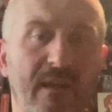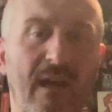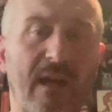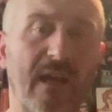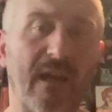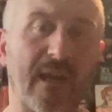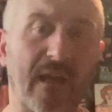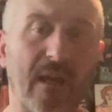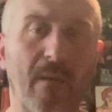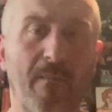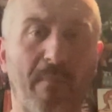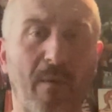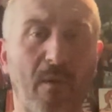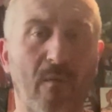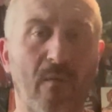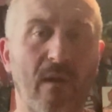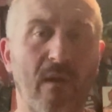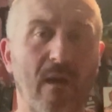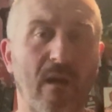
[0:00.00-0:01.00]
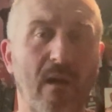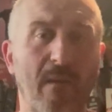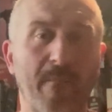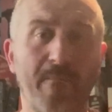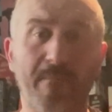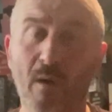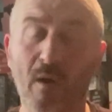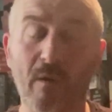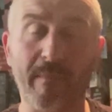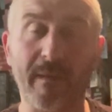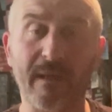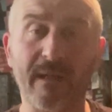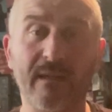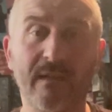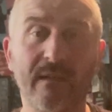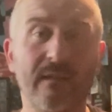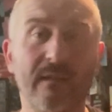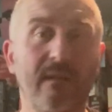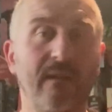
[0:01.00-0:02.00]
hang about
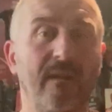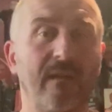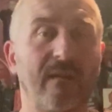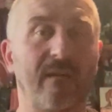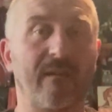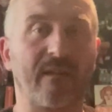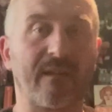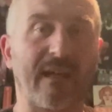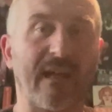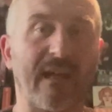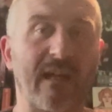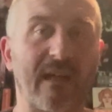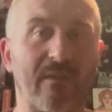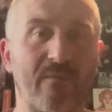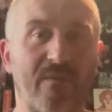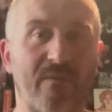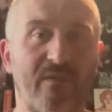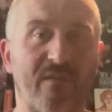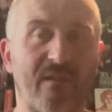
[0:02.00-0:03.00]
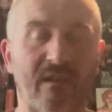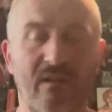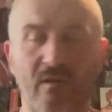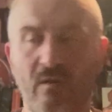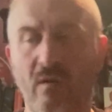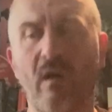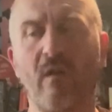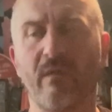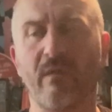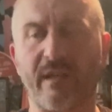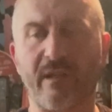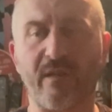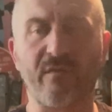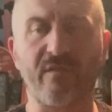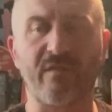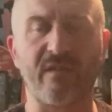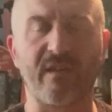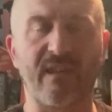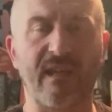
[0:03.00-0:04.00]
Barbie. The guy was saying, oh, I'll let you
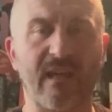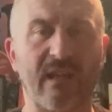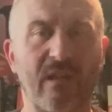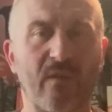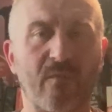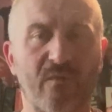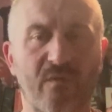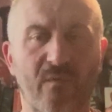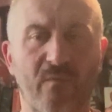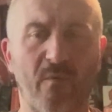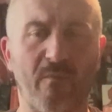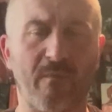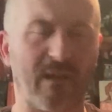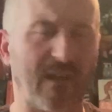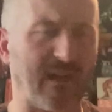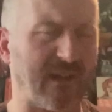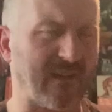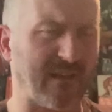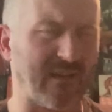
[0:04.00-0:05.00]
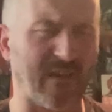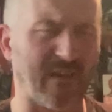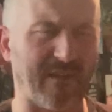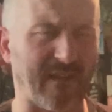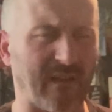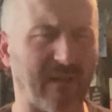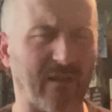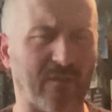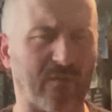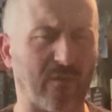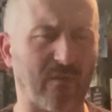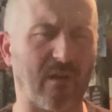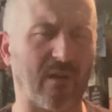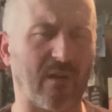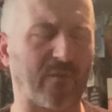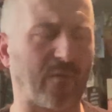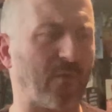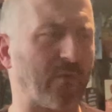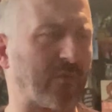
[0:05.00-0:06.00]
see that. There was a woman and I think
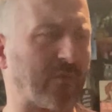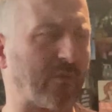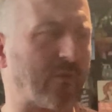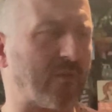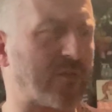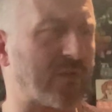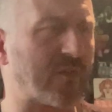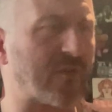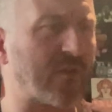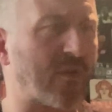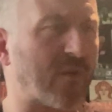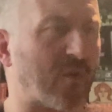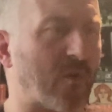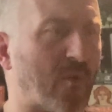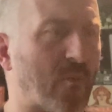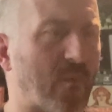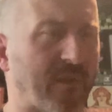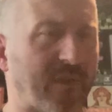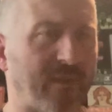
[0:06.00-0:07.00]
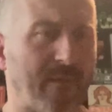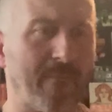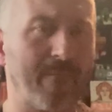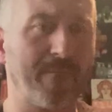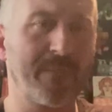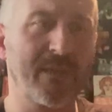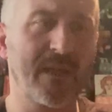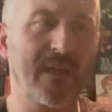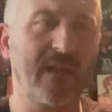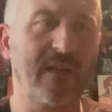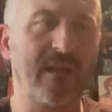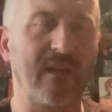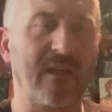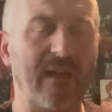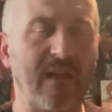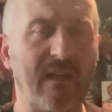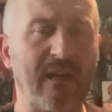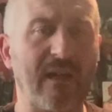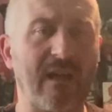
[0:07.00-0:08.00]
a daughter or a younger girl with them.
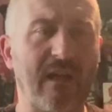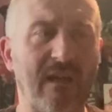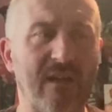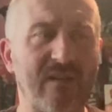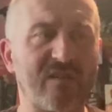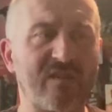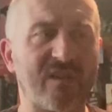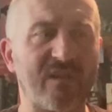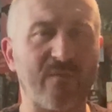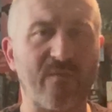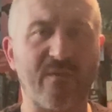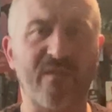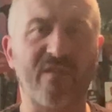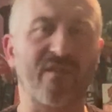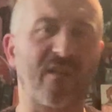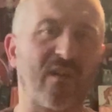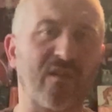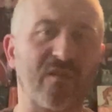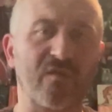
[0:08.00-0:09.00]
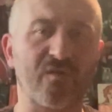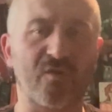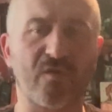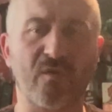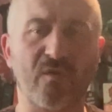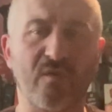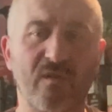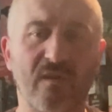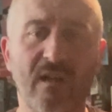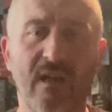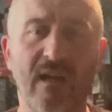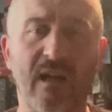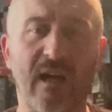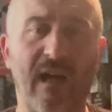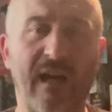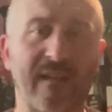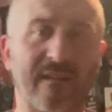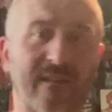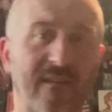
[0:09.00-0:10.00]
She was unsure.
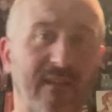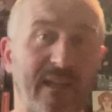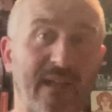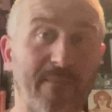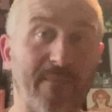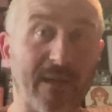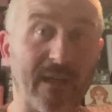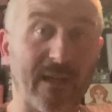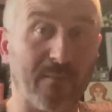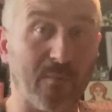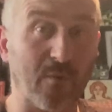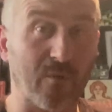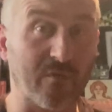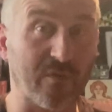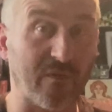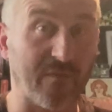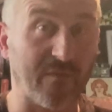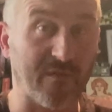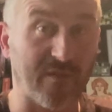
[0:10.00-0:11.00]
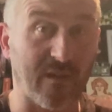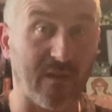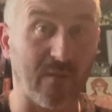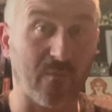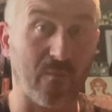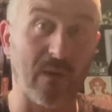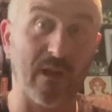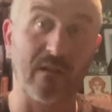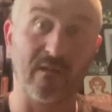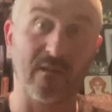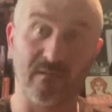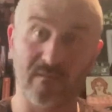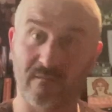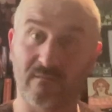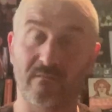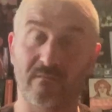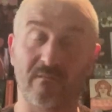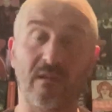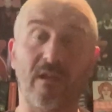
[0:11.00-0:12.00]
And the lady behind the box office said, well,
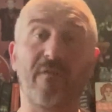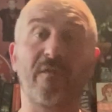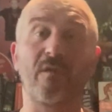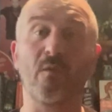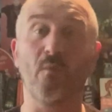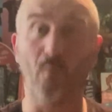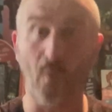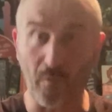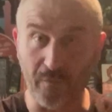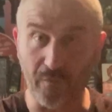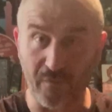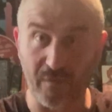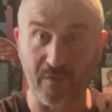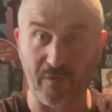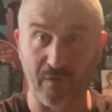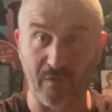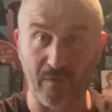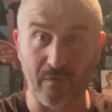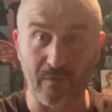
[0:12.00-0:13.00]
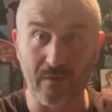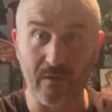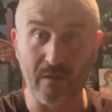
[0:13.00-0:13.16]
if you want to